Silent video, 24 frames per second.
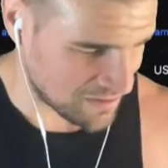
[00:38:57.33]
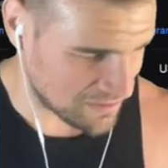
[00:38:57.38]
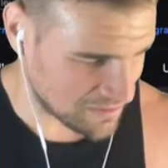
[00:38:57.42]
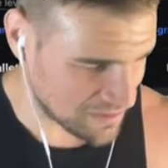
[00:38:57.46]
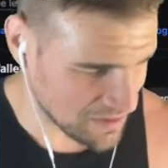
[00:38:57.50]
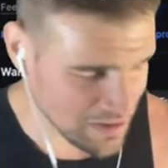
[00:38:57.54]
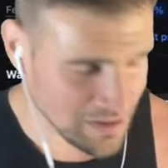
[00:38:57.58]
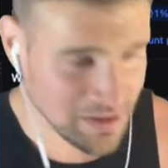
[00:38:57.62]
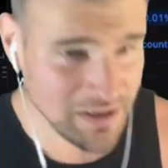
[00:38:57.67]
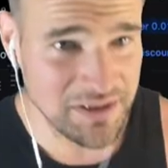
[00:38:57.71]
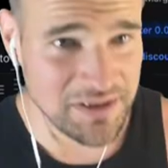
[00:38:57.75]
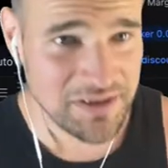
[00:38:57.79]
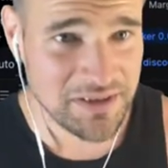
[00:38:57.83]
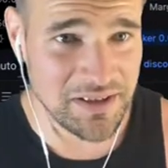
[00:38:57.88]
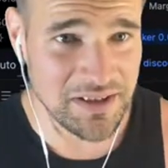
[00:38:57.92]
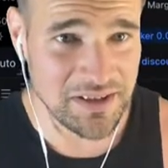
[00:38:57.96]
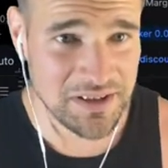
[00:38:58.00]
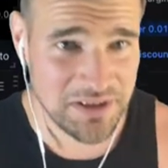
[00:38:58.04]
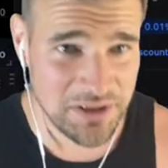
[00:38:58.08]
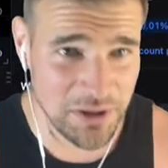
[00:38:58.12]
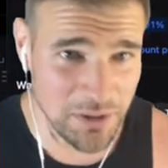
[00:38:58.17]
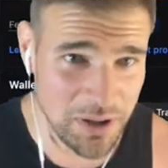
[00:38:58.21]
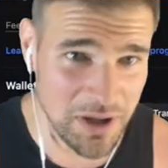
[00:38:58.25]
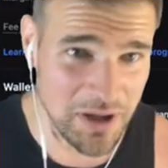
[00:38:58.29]
Yeah,
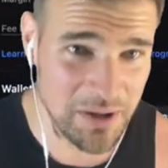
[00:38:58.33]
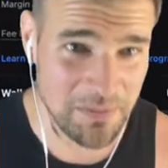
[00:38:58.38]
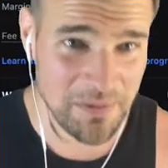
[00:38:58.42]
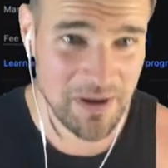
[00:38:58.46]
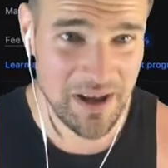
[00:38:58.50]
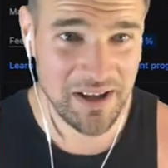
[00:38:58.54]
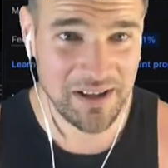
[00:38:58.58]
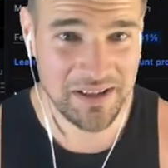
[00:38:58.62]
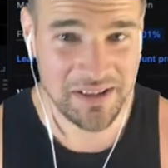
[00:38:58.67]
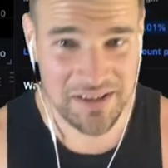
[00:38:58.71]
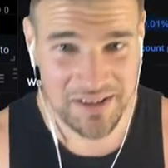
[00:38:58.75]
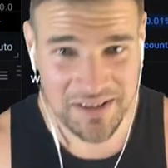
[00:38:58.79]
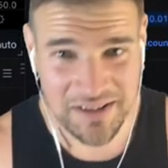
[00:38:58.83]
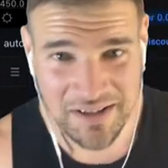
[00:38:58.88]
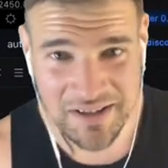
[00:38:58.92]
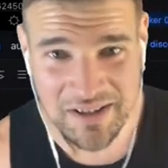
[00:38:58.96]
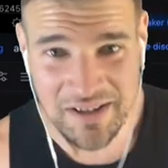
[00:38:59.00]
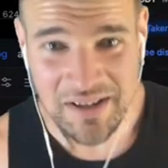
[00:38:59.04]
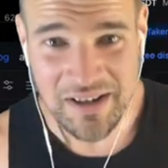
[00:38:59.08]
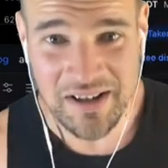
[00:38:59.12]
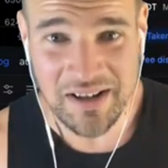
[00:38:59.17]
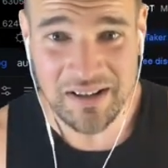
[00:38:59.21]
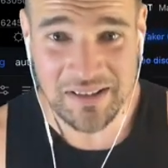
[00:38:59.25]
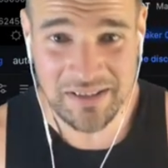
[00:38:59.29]
let's do it, man.
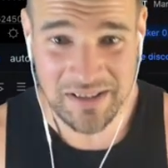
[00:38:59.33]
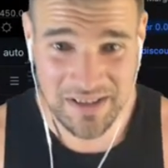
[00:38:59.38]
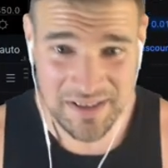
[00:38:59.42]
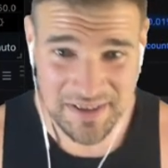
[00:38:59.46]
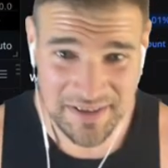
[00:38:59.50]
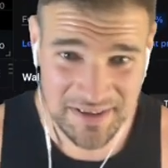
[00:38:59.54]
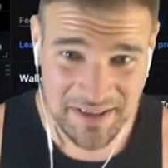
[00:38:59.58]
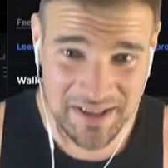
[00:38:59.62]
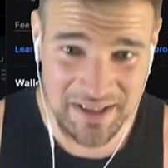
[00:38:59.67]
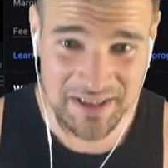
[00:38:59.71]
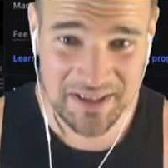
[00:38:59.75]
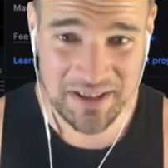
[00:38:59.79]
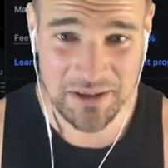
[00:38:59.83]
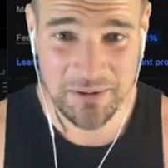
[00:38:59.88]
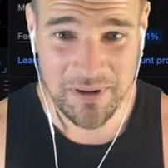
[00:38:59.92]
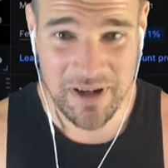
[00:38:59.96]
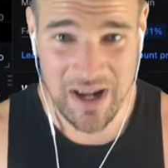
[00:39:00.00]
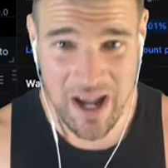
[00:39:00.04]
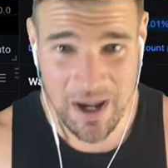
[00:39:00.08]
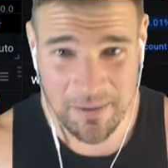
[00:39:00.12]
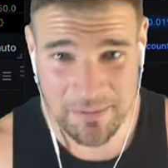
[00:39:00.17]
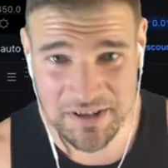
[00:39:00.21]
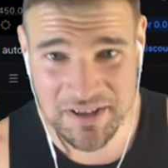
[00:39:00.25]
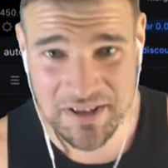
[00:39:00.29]
Let's see what
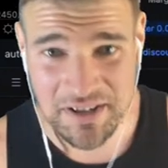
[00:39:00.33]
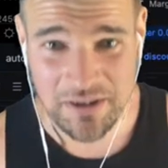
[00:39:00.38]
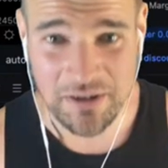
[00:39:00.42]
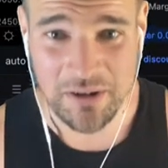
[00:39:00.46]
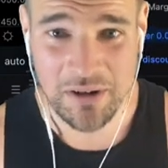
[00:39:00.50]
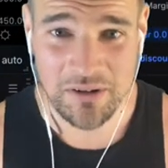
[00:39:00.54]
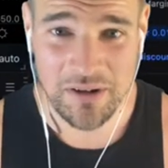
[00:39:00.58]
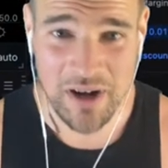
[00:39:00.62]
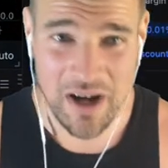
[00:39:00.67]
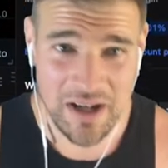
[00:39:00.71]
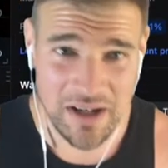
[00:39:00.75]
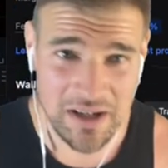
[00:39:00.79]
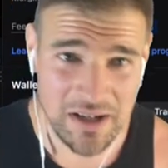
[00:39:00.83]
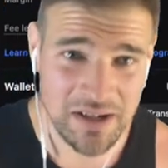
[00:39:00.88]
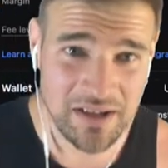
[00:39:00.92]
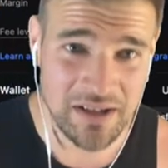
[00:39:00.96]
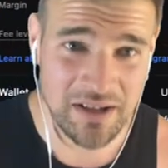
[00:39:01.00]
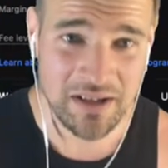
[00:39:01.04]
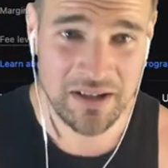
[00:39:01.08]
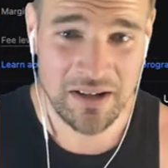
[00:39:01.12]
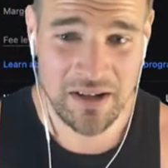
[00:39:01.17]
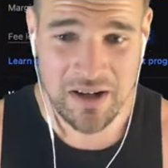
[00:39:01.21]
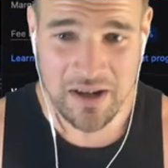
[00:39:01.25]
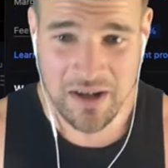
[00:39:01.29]
happens here, all right?
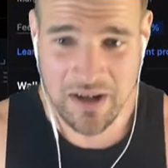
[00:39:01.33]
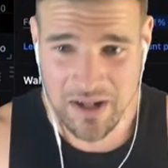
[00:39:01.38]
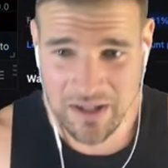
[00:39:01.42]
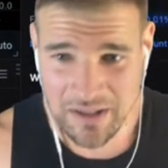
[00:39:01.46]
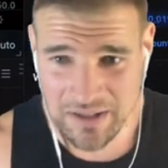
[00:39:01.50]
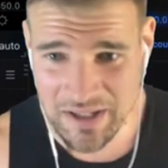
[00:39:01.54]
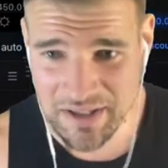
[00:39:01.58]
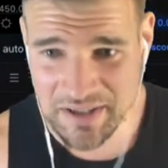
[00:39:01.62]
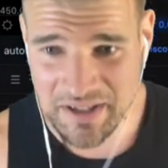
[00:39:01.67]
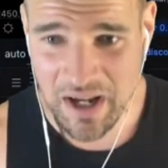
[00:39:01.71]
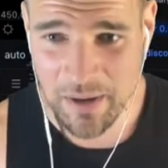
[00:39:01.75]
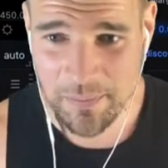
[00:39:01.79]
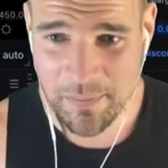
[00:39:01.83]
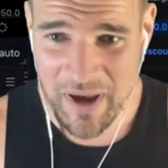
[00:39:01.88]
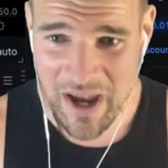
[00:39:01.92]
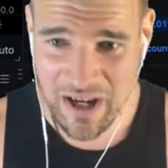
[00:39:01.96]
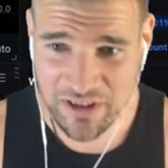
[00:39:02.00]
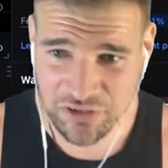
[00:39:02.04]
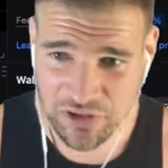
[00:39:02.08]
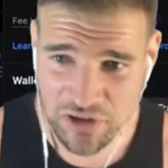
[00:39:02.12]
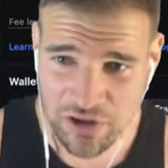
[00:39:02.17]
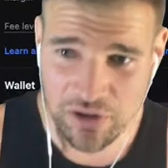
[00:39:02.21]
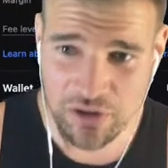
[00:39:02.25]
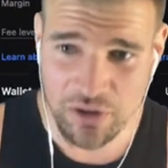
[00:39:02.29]
Let's get
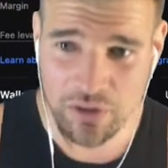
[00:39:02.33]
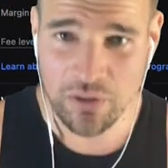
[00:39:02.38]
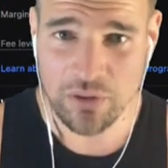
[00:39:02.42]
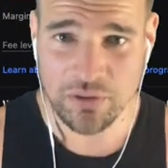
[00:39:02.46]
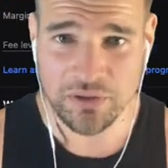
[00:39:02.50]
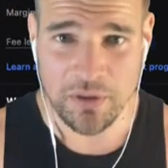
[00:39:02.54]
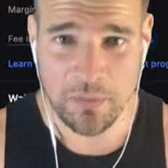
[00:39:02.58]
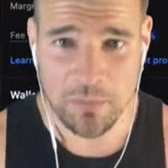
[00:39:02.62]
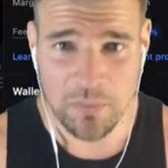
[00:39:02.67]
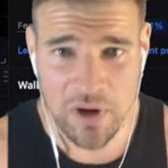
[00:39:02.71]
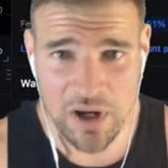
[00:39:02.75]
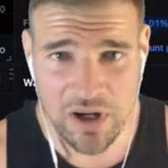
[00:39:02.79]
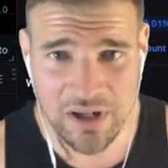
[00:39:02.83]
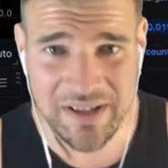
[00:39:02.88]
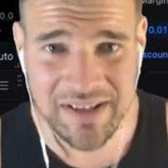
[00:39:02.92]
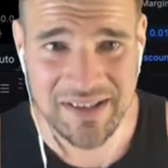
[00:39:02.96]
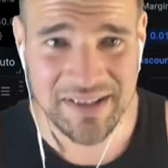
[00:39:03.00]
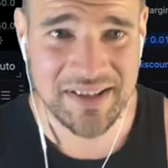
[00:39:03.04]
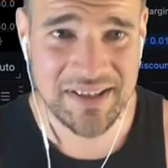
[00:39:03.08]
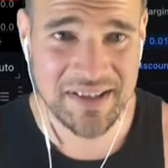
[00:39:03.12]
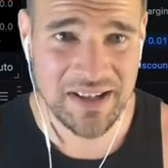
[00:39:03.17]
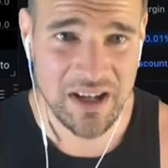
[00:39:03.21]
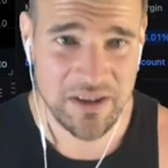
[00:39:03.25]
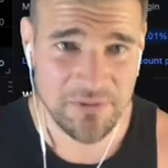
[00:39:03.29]
back to good old
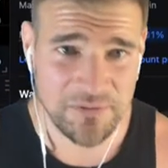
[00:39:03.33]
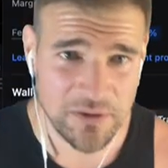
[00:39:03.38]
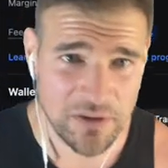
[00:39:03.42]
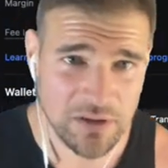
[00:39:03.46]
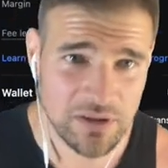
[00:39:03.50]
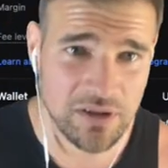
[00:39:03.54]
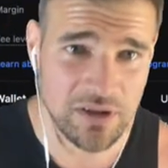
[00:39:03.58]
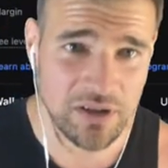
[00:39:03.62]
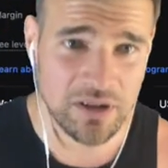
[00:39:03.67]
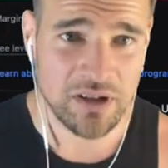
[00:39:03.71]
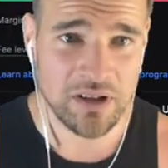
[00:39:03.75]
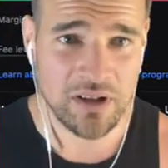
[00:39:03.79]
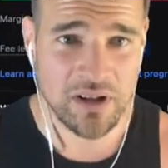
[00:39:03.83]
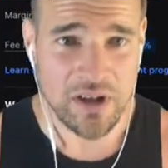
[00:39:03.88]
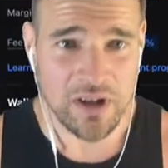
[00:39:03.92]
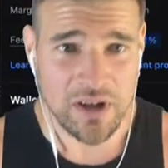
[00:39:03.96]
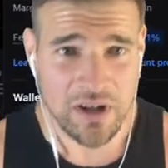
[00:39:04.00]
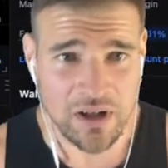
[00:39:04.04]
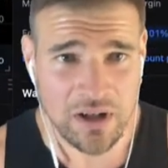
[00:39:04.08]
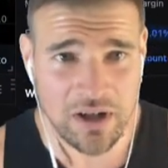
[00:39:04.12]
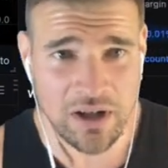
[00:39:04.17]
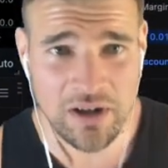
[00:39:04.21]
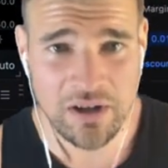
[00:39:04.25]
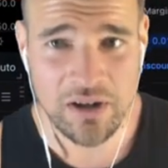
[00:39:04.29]
Market Cipher.
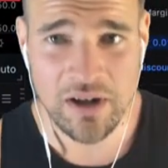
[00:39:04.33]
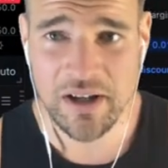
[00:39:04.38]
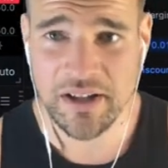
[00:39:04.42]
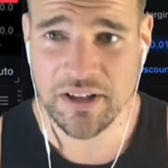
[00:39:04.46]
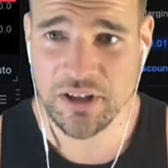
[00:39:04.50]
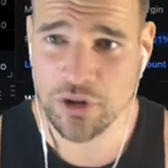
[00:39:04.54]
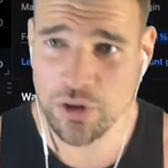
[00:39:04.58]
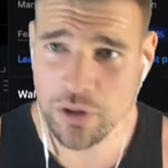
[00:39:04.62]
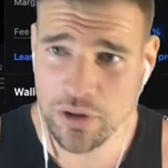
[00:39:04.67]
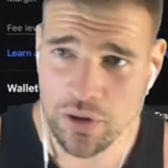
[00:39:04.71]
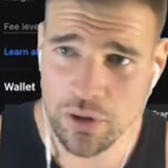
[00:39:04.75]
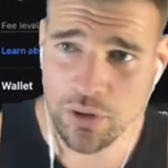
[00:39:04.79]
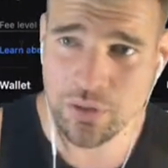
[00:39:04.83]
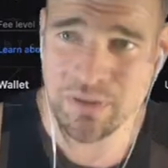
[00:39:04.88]
All right, good